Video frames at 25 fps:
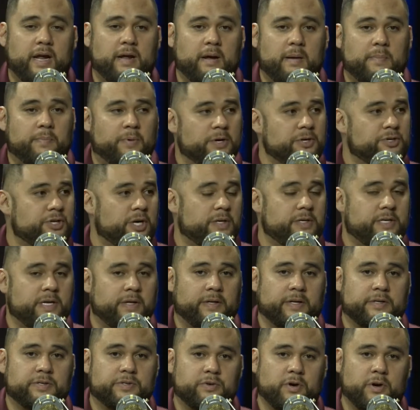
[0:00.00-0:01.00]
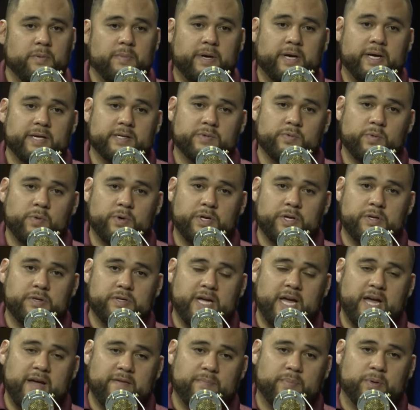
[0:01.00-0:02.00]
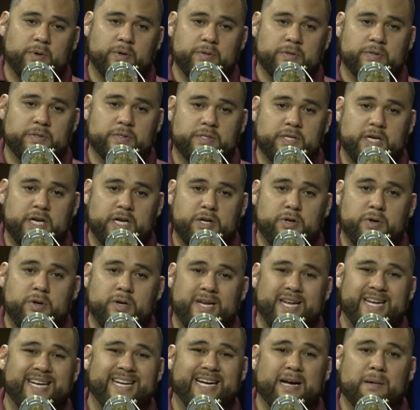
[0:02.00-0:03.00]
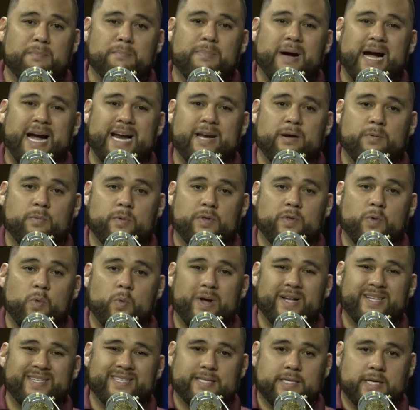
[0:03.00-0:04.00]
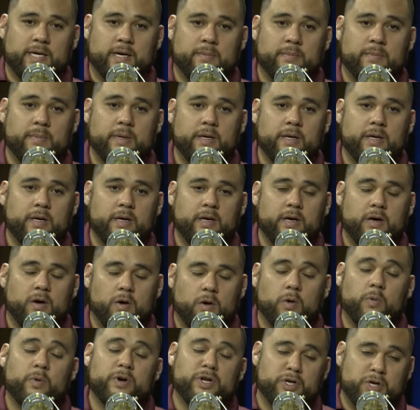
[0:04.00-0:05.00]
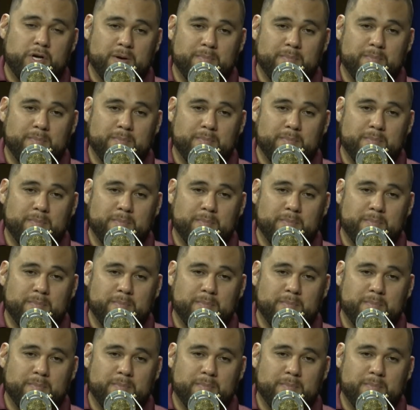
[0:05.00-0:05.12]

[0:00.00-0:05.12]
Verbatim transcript: I appreciate you telling that story, because when you have prudence and you need to combine it with wisdom, or when you